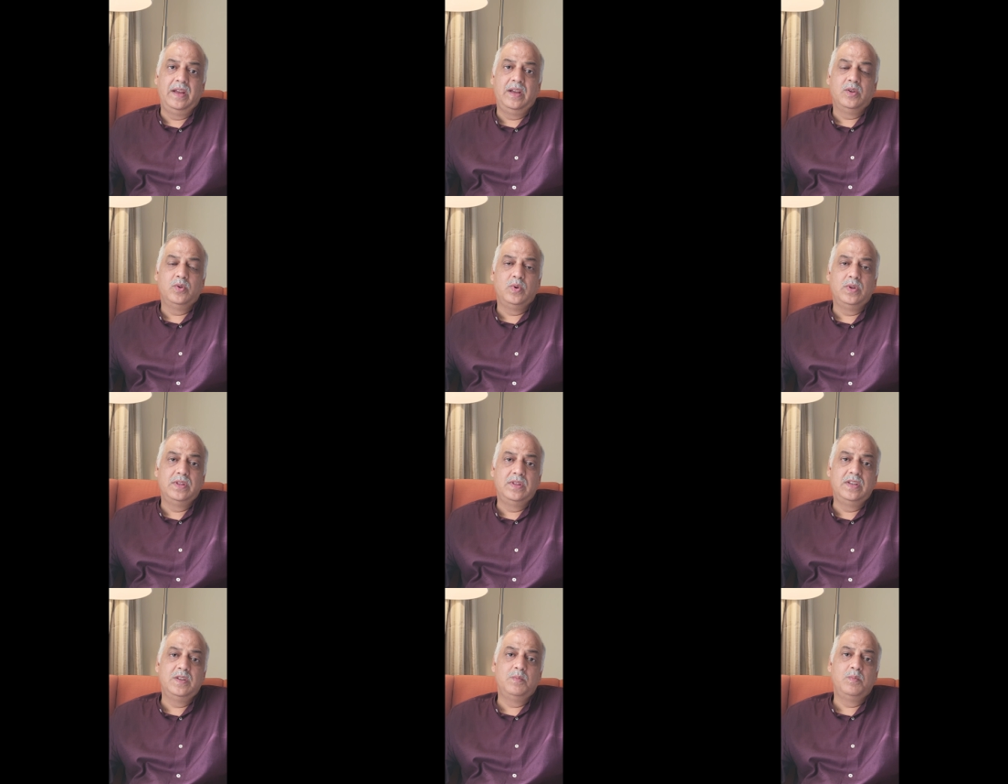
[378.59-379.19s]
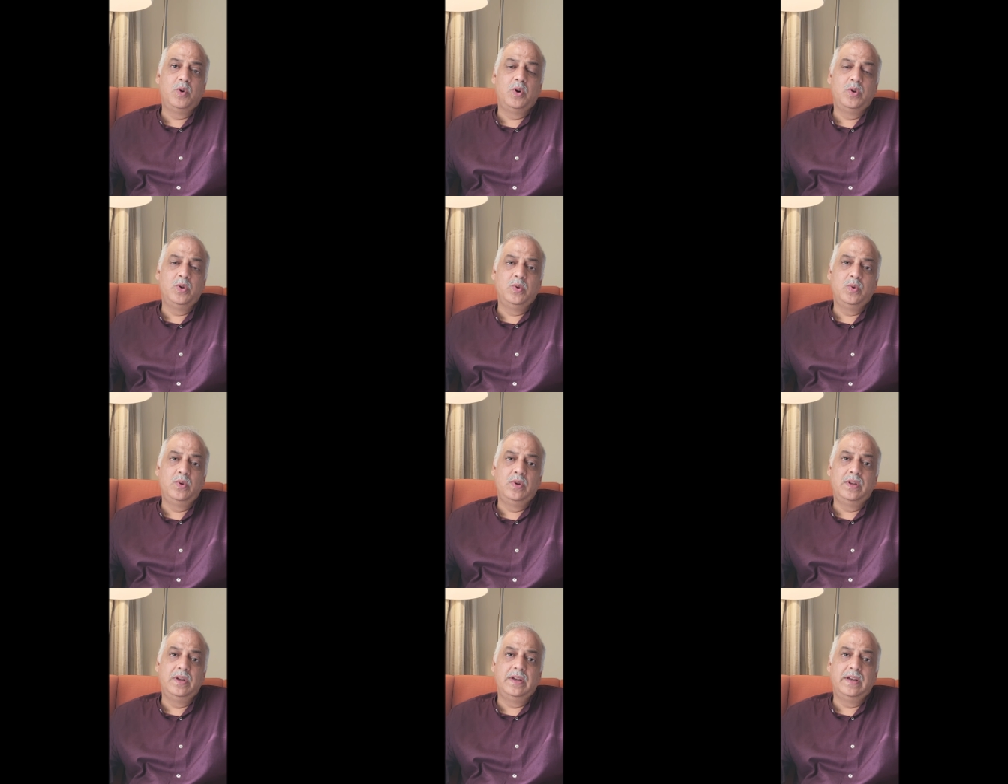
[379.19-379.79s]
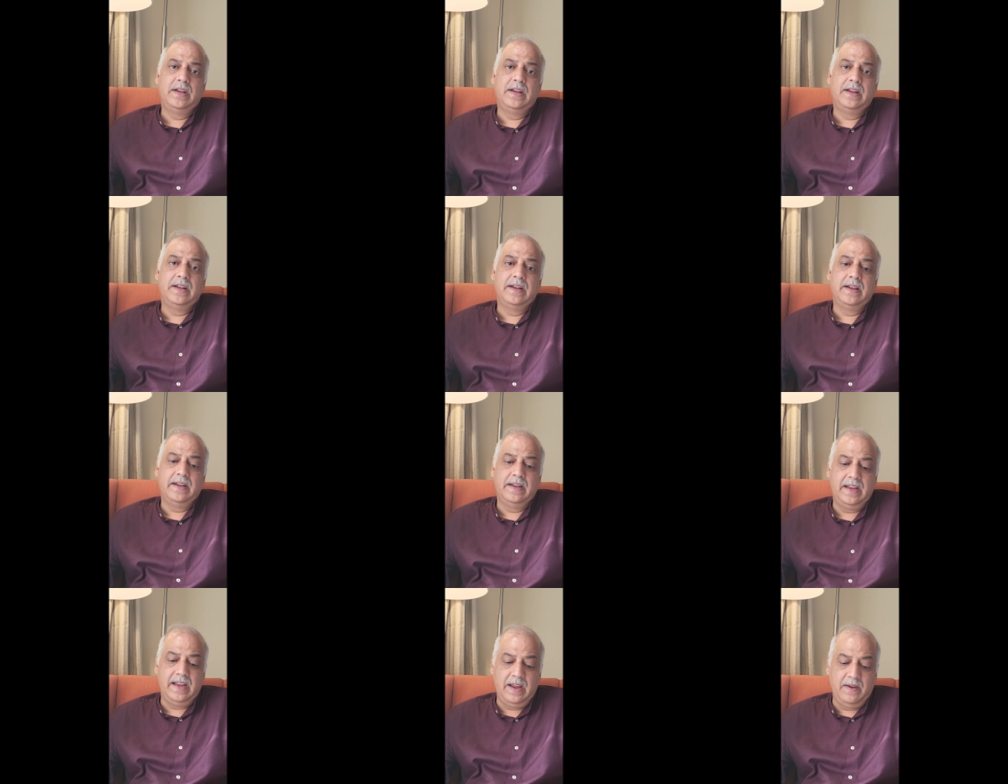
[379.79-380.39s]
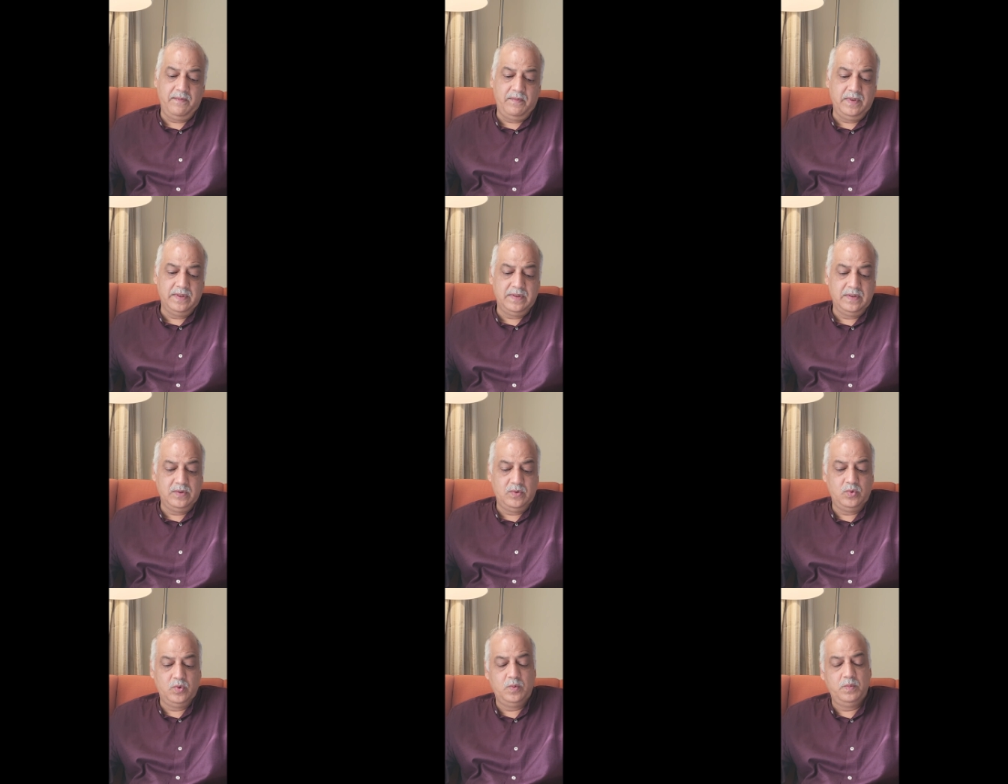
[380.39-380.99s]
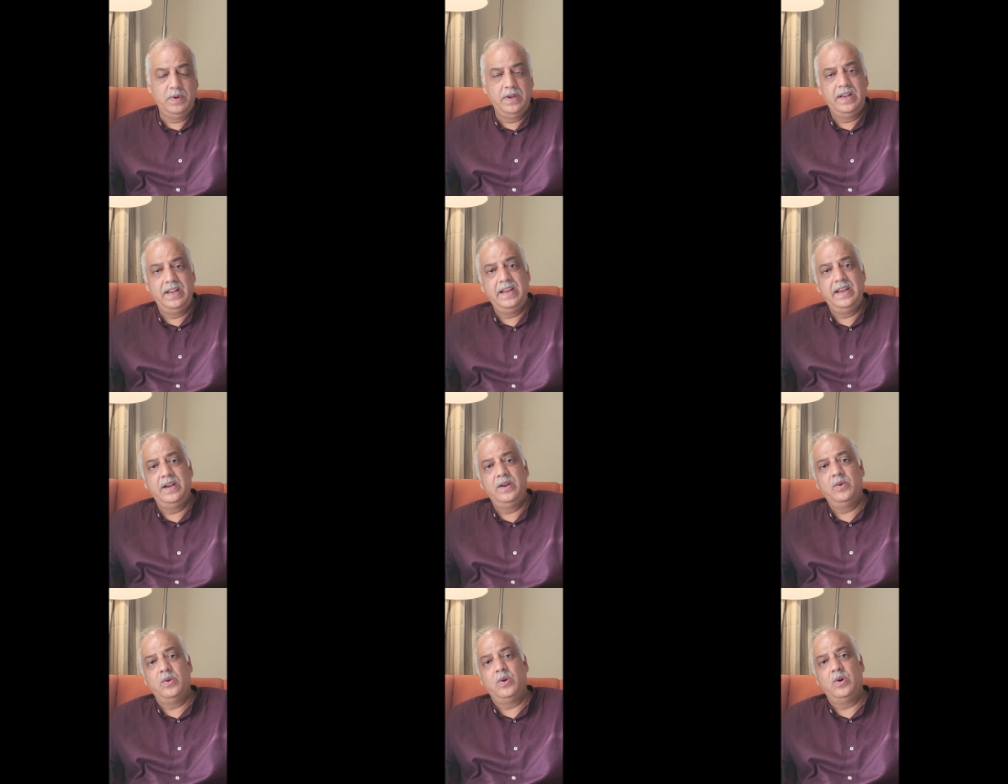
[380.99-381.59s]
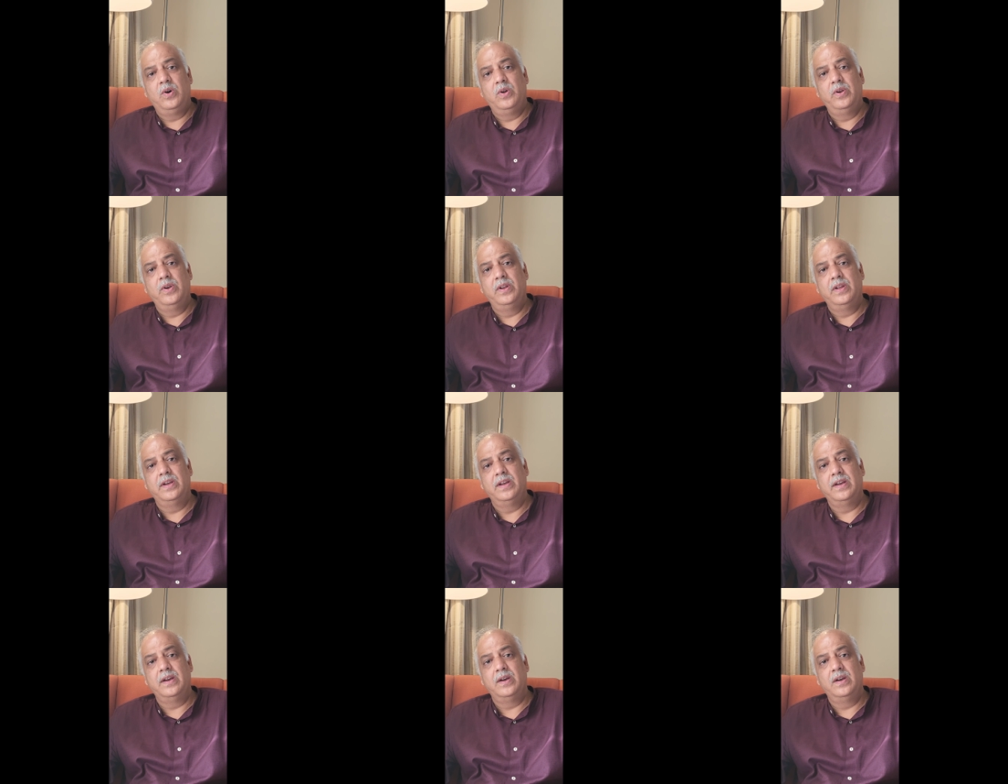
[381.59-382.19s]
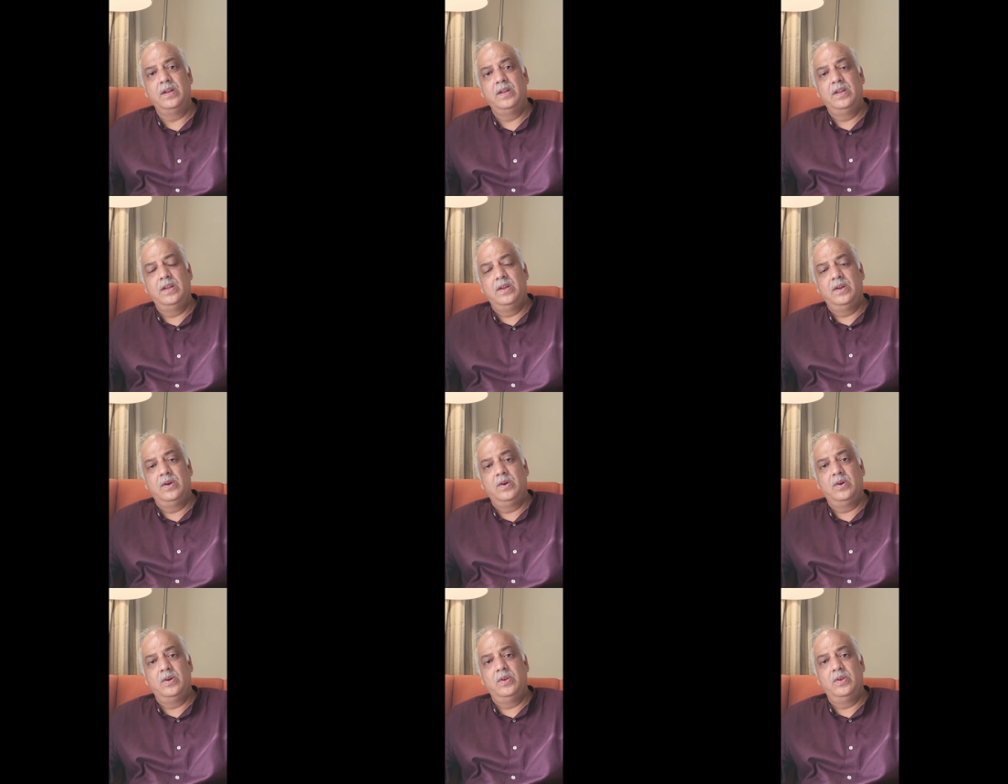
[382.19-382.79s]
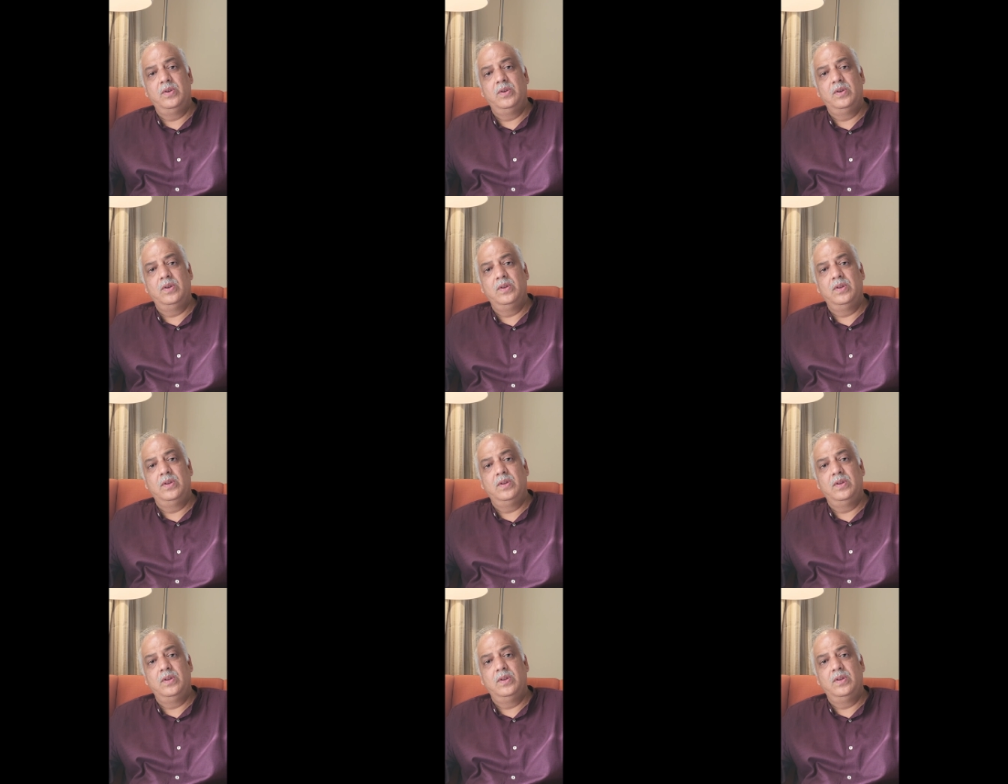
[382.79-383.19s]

So in this module, uh, emphasis should be laid on, uh, on,